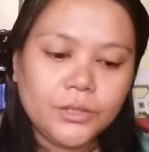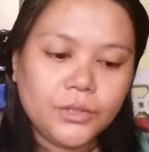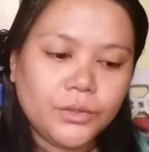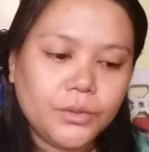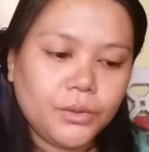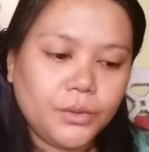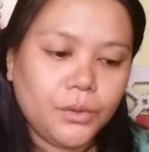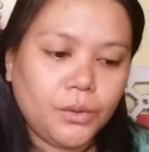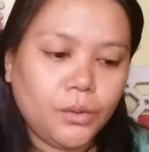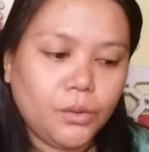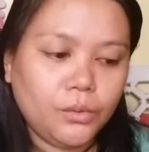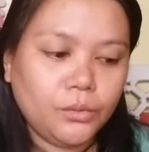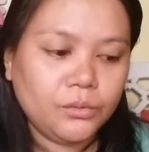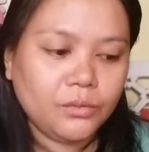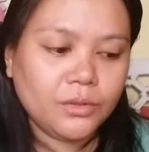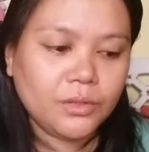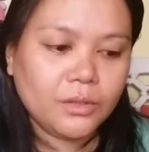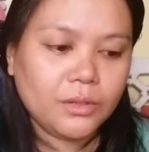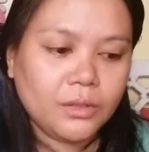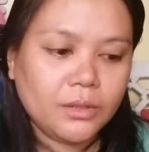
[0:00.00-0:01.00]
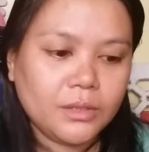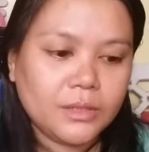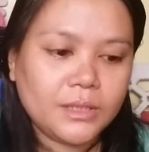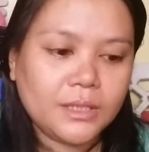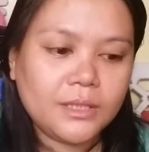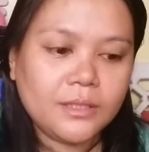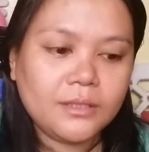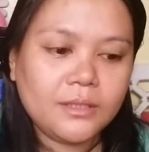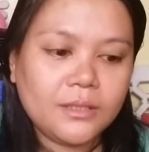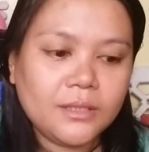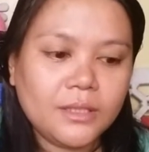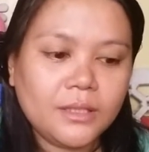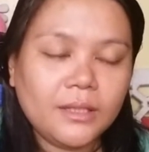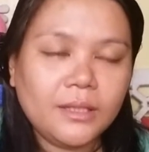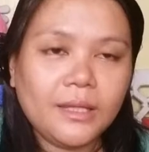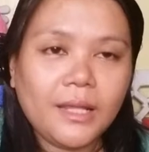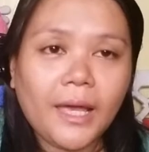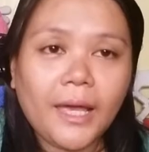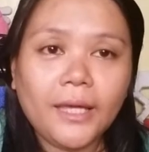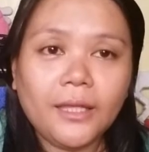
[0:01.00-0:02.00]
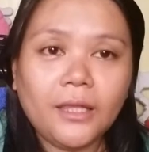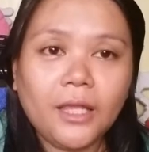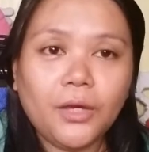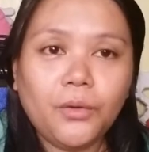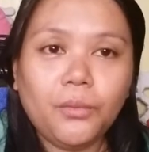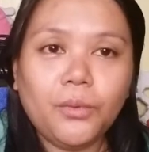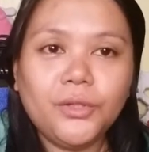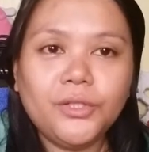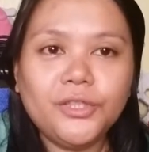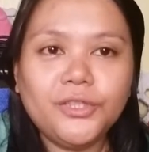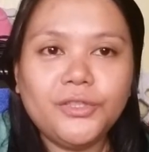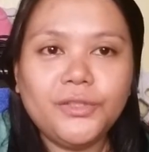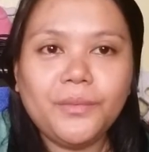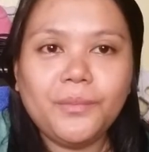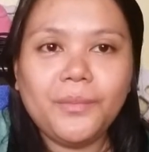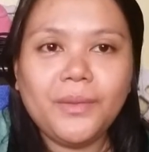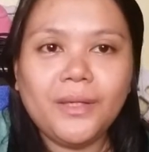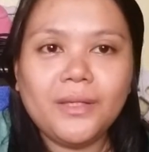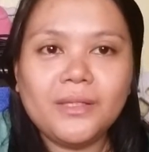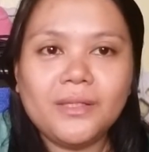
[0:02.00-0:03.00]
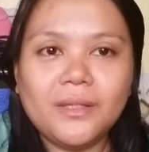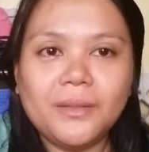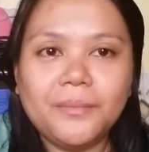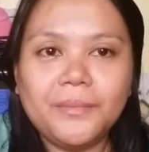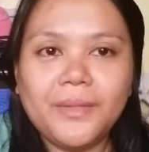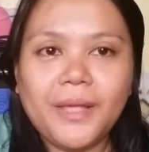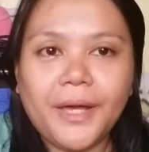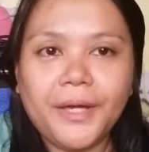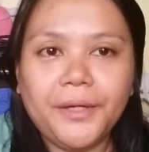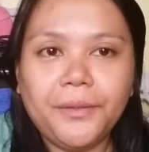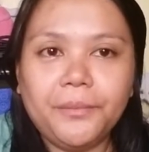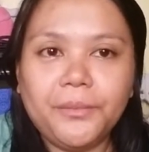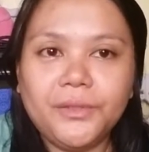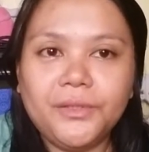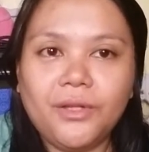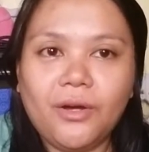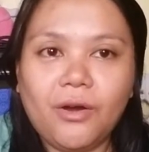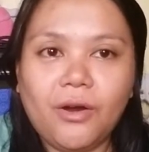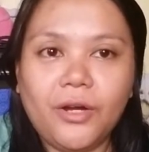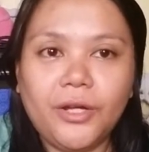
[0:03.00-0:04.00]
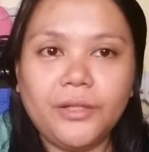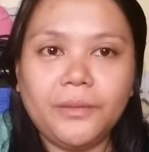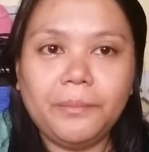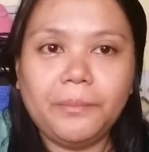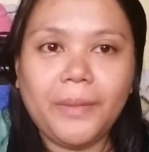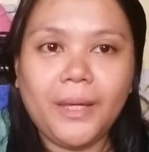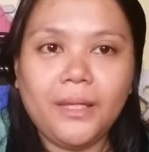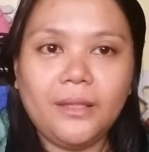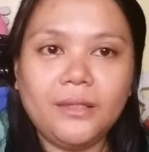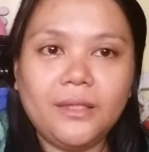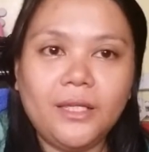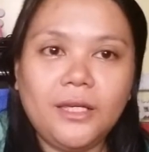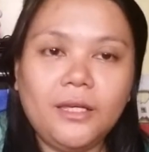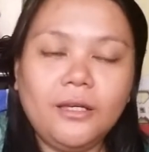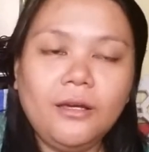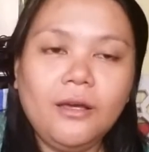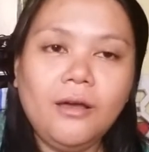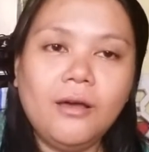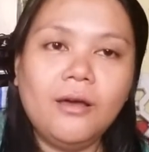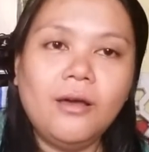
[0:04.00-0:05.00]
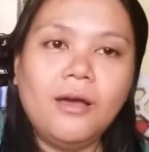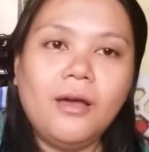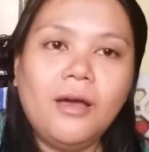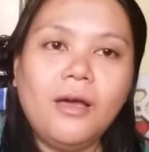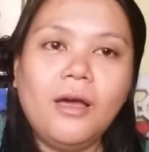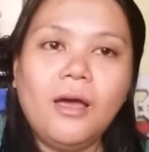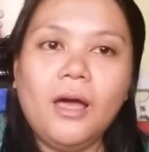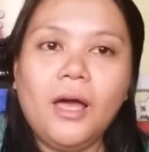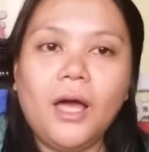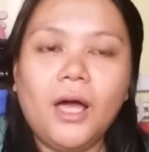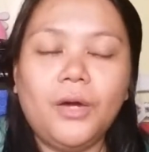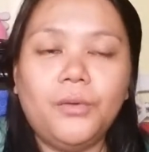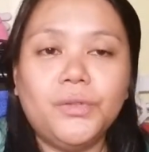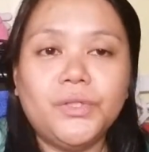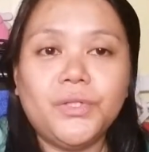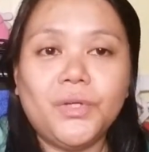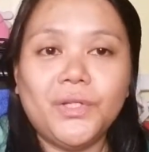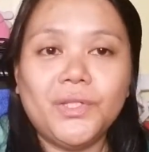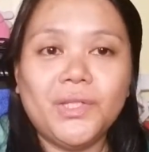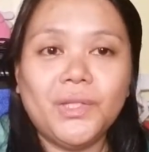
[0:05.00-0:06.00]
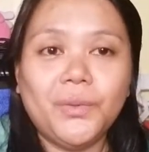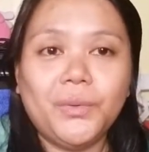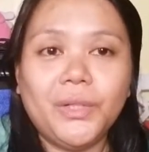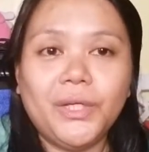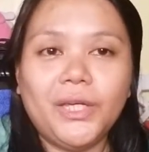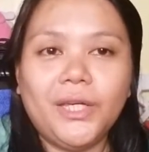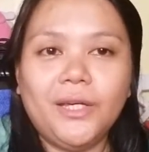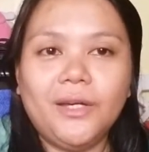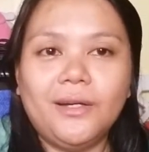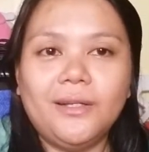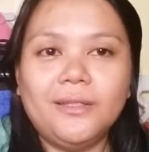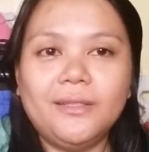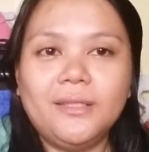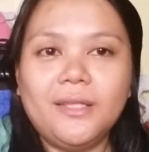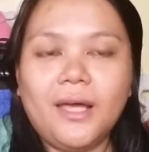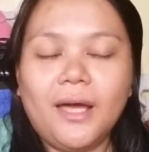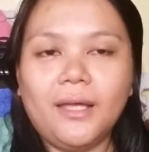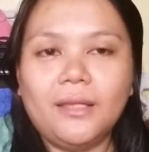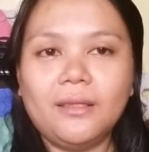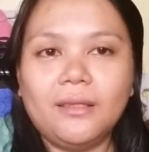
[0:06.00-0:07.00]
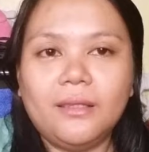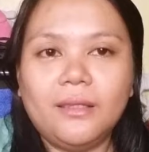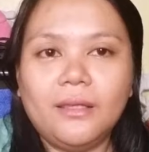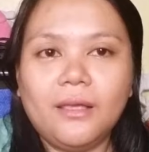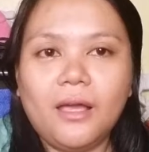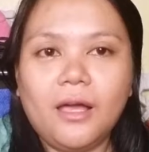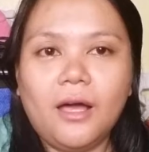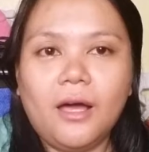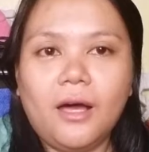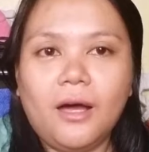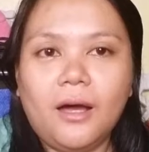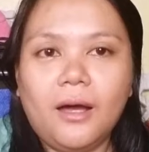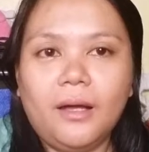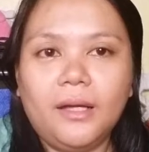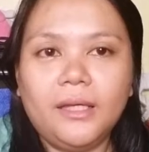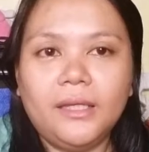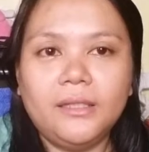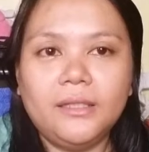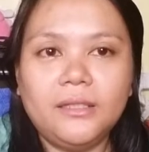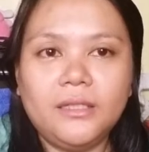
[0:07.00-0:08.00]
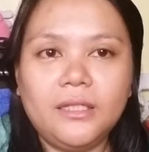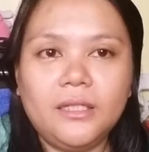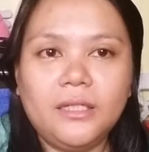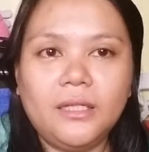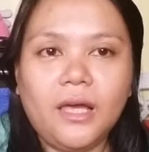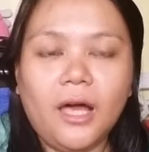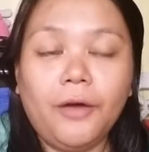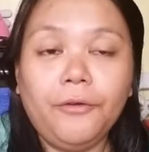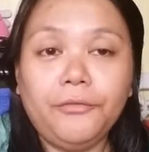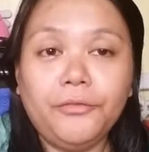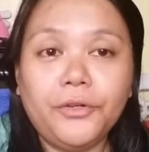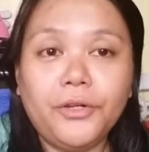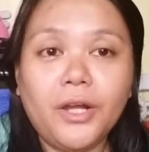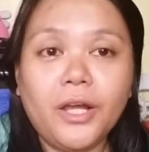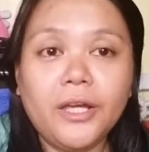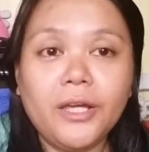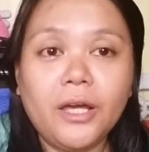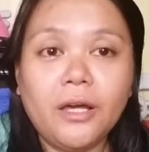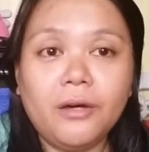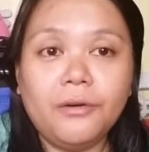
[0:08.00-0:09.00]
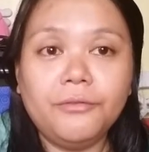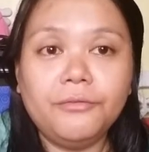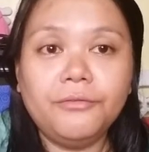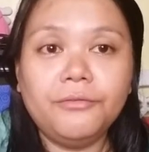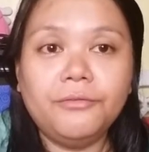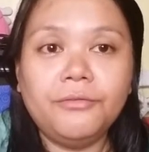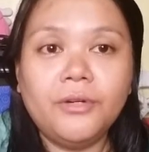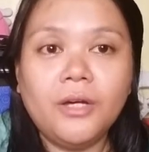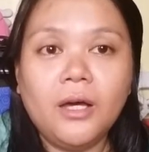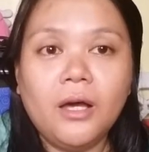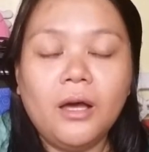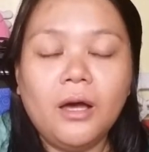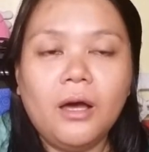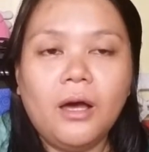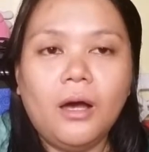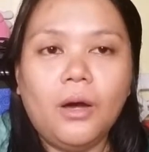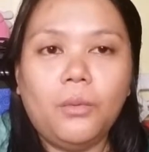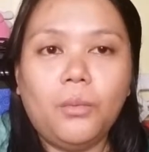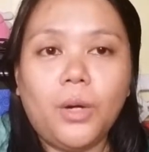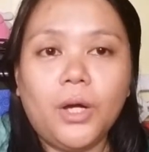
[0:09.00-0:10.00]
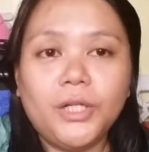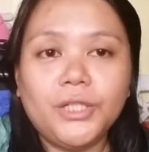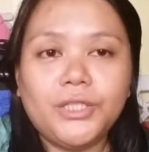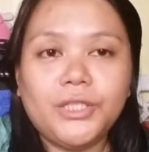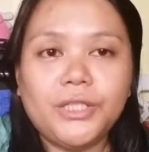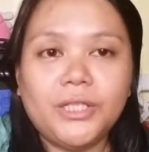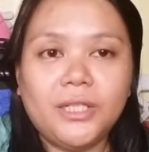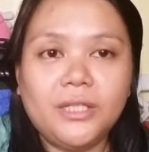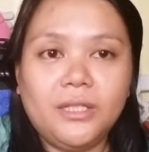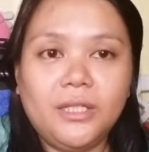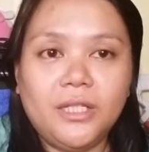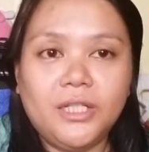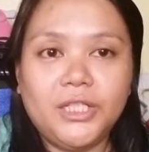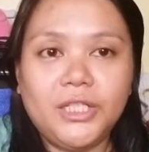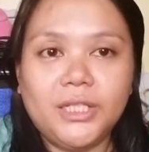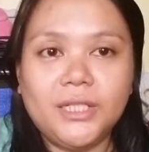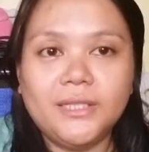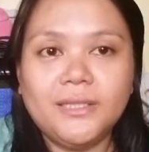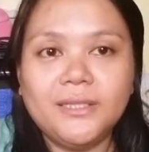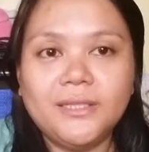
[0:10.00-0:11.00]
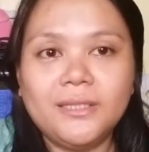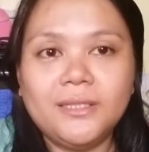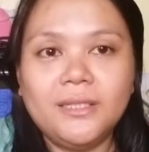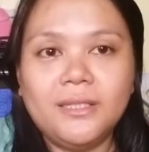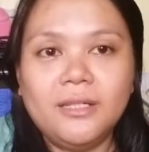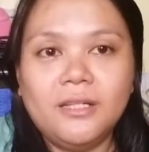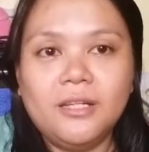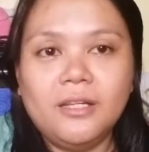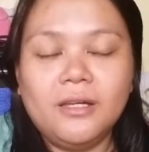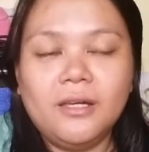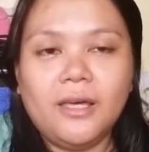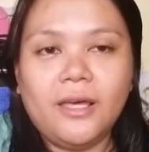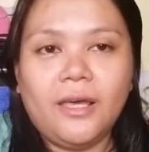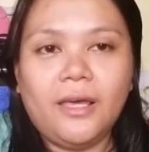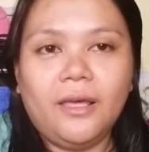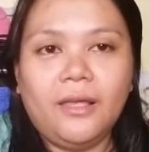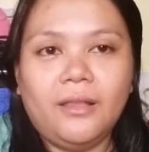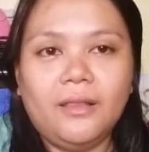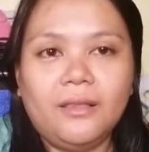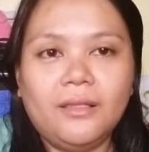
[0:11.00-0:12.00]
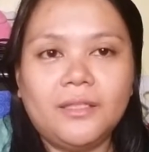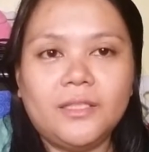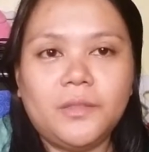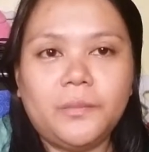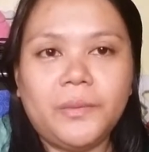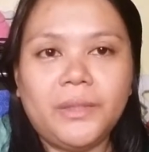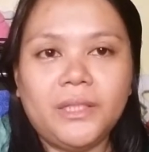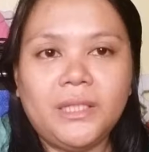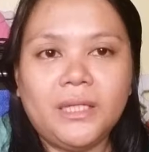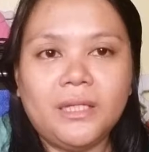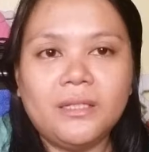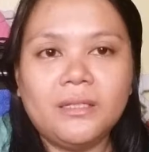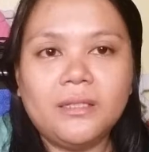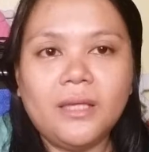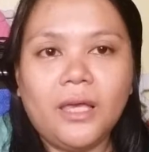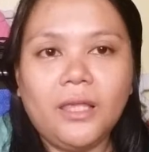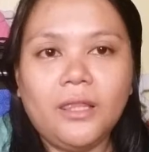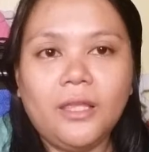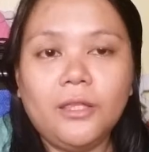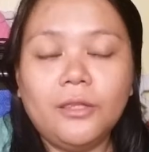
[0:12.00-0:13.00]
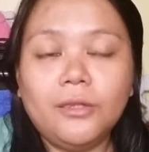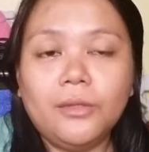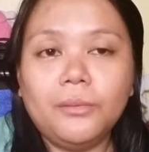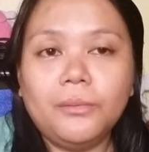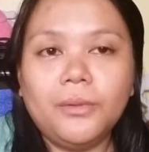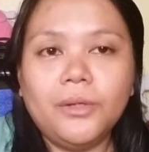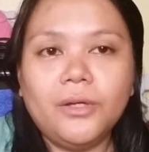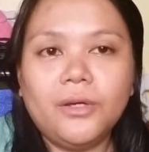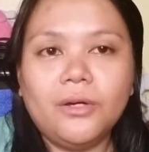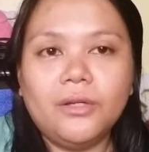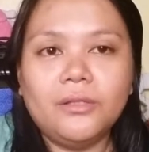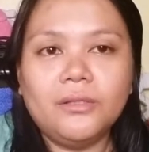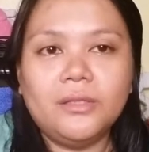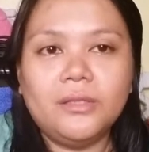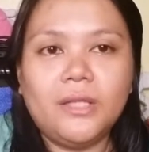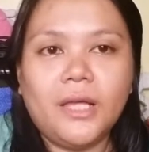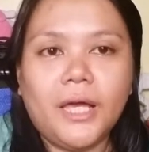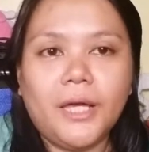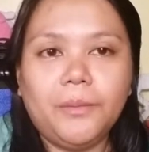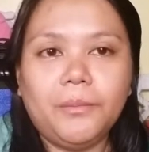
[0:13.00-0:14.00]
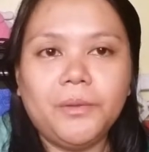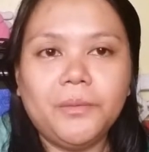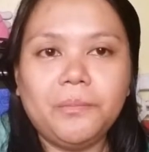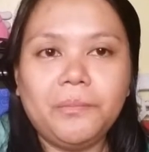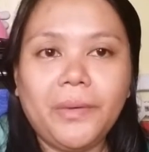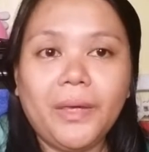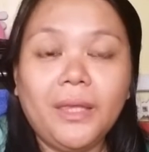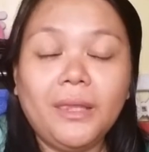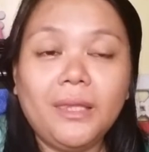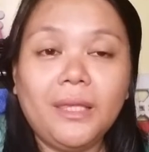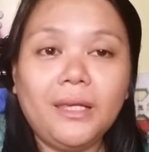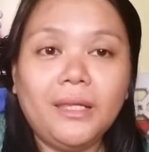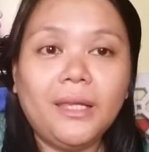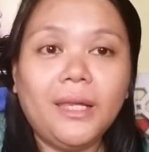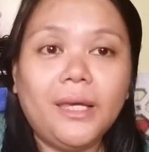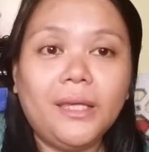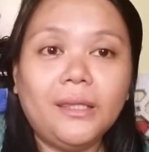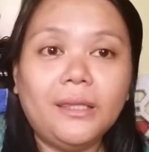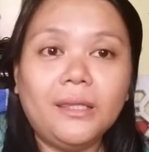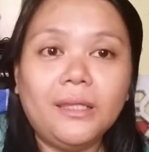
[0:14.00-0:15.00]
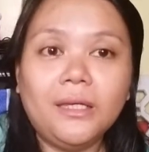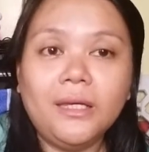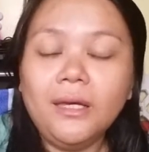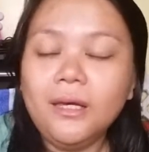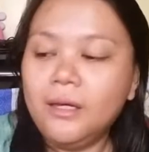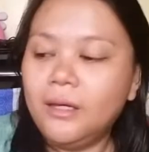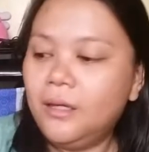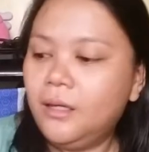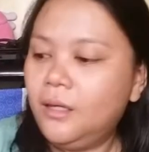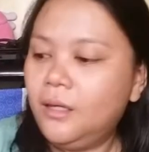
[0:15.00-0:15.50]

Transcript: So since that night, I wanted to make some diamond art painting. I was also working on that after I have washed the dishes, and it's pretty exciting to work on the diamond painting lately.